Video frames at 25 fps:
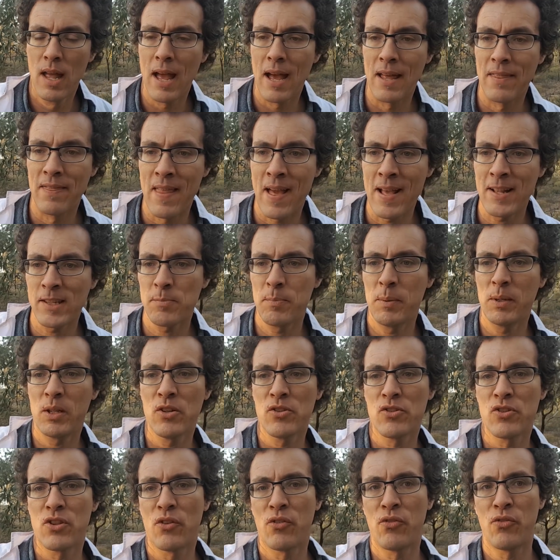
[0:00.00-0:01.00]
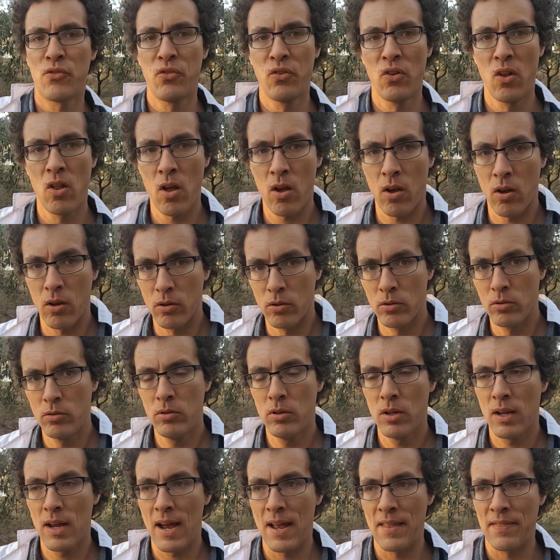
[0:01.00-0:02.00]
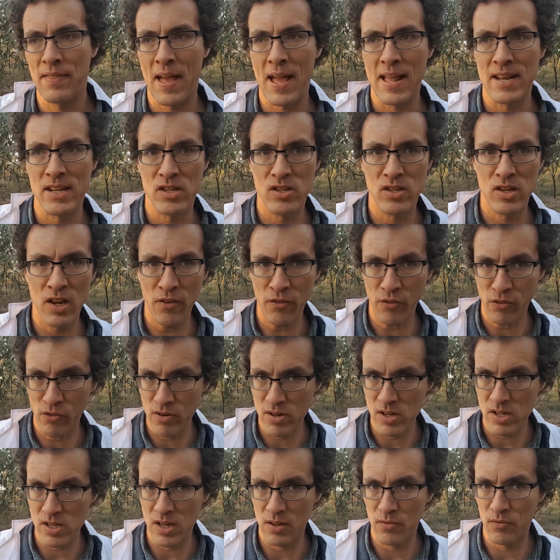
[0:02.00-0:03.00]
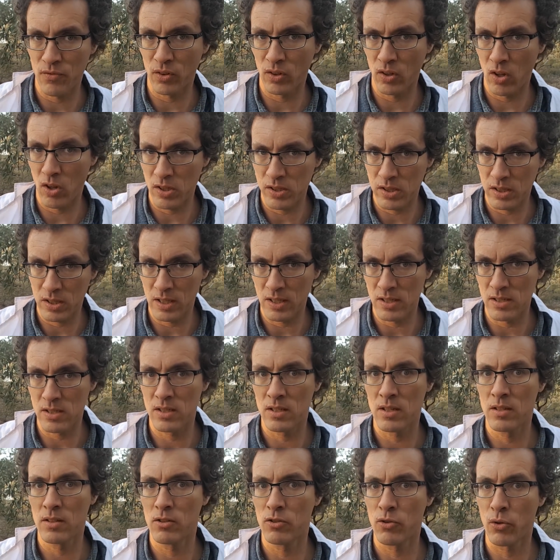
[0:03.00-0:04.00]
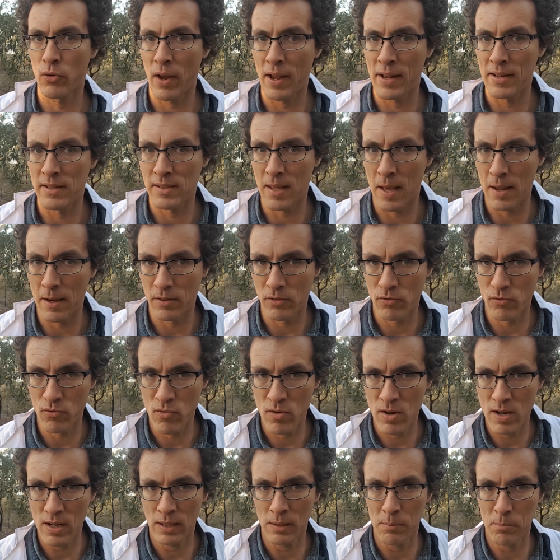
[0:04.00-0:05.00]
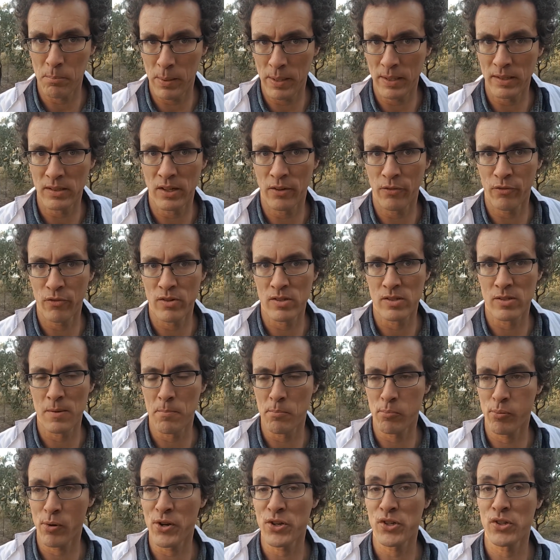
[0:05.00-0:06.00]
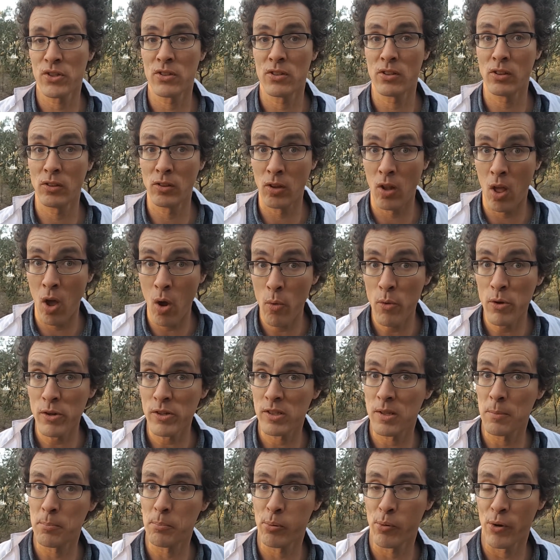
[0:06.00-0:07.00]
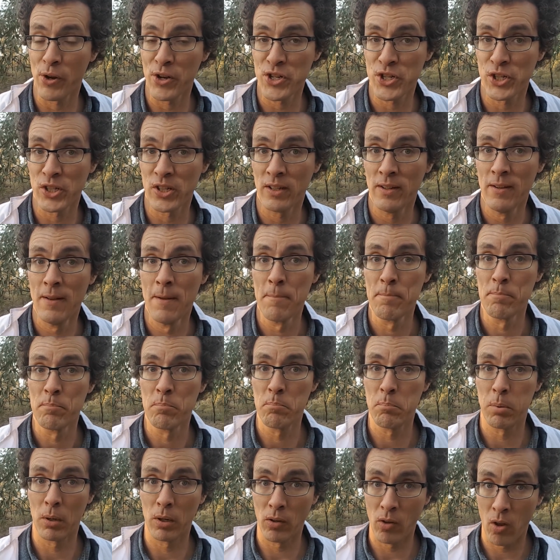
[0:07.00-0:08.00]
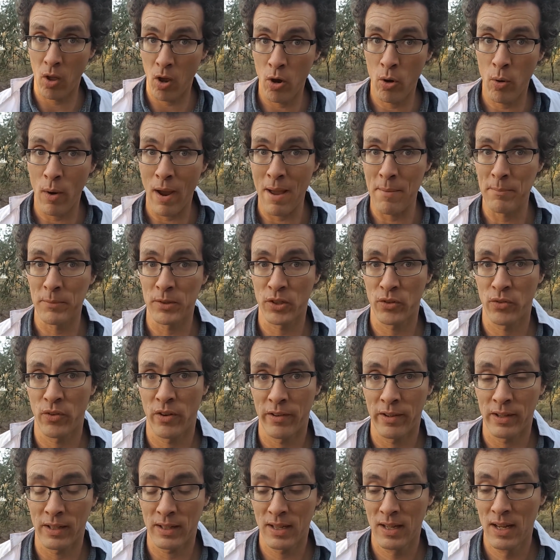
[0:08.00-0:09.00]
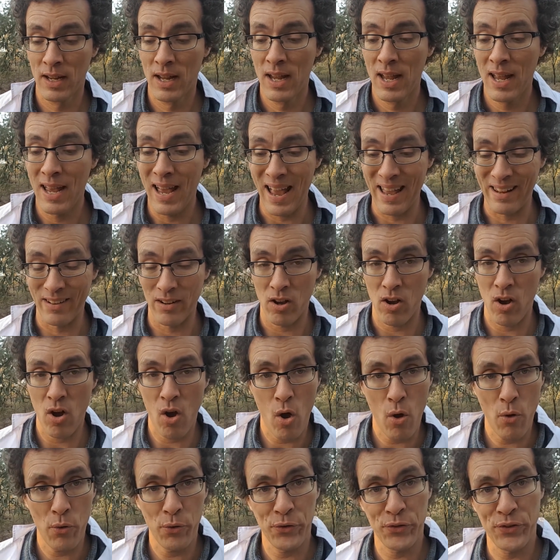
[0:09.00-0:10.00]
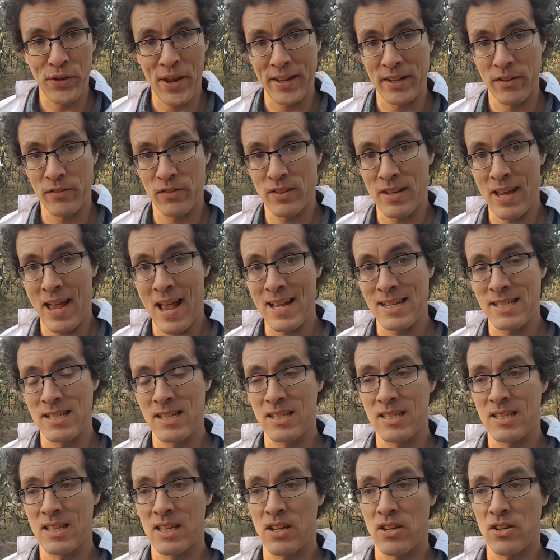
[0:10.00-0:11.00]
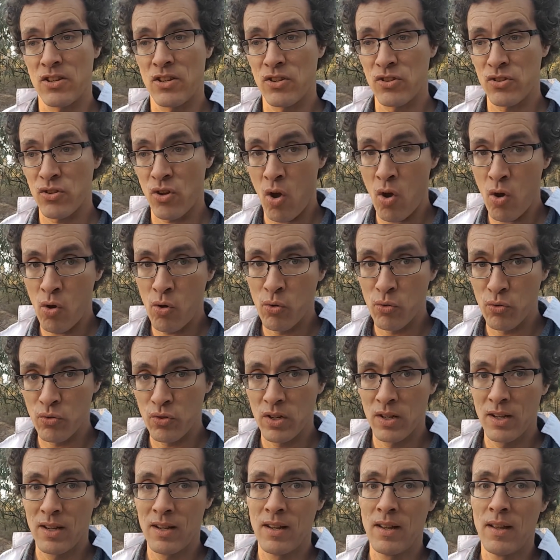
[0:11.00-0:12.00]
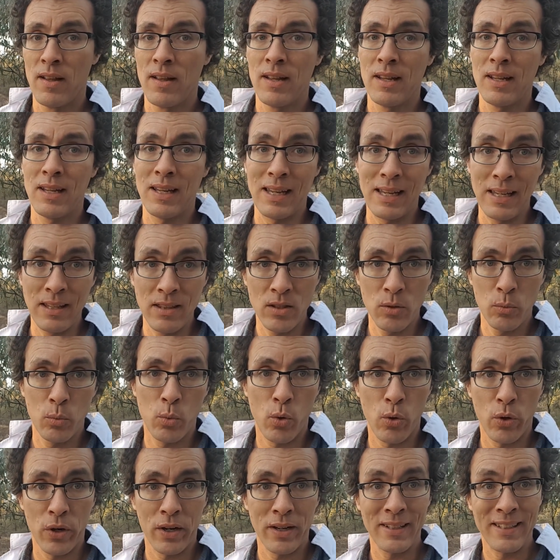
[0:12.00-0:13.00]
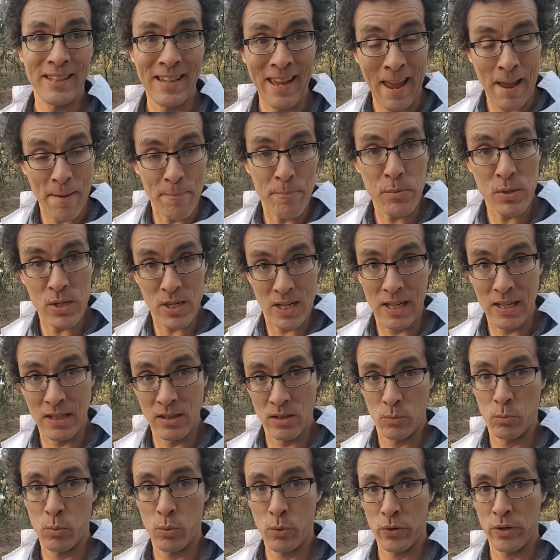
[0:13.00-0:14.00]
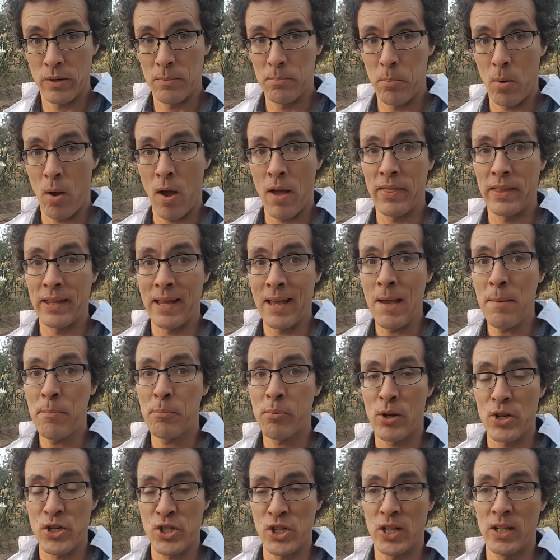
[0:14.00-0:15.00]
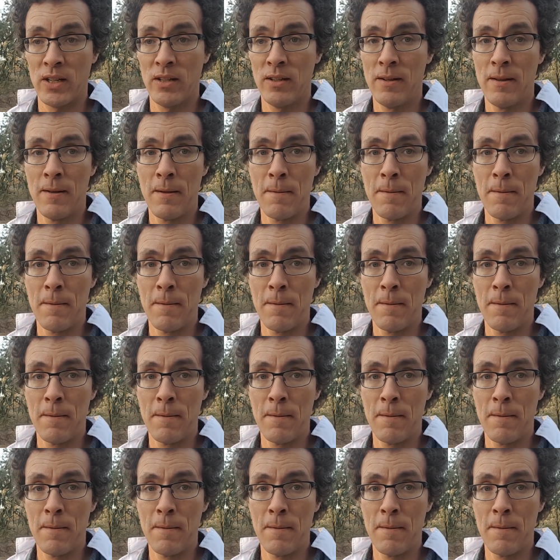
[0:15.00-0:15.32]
And that's because the flow and that difference in velocities creates that really big difference in pressures, lowers the pressure below atmospheric, and a whole stack of gases that are dissolved in the water, kept in the water by the air pressure,